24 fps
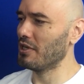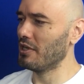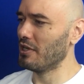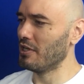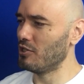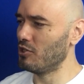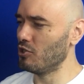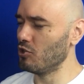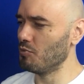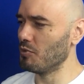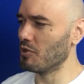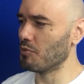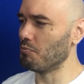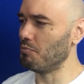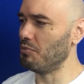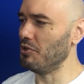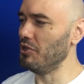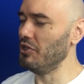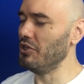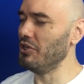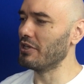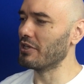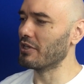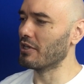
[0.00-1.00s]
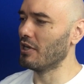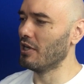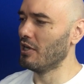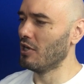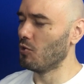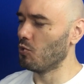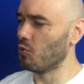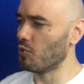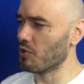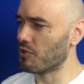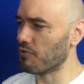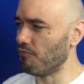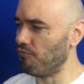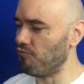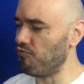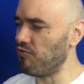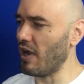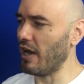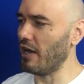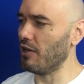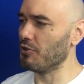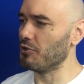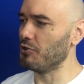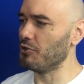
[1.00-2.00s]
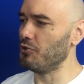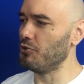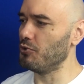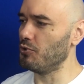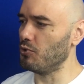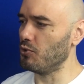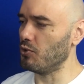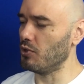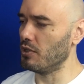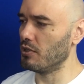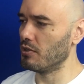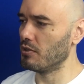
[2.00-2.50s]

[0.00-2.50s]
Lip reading: human being with value